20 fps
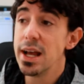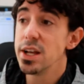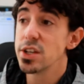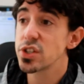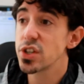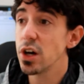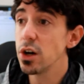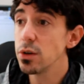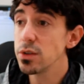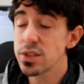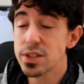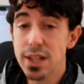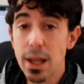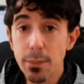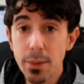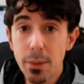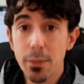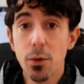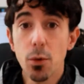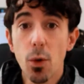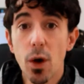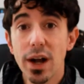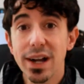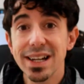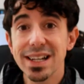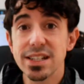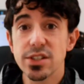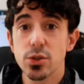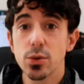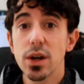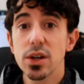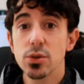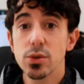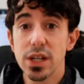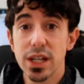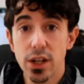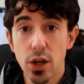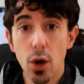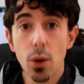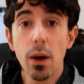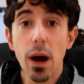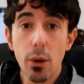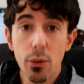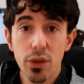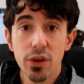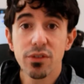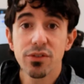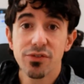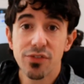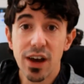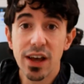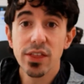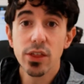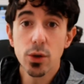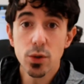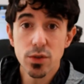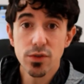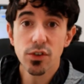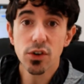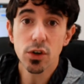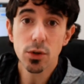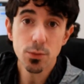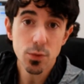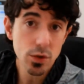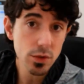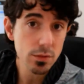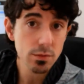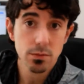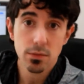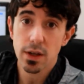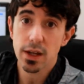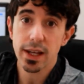So step number one is to actually go out there and find those forums.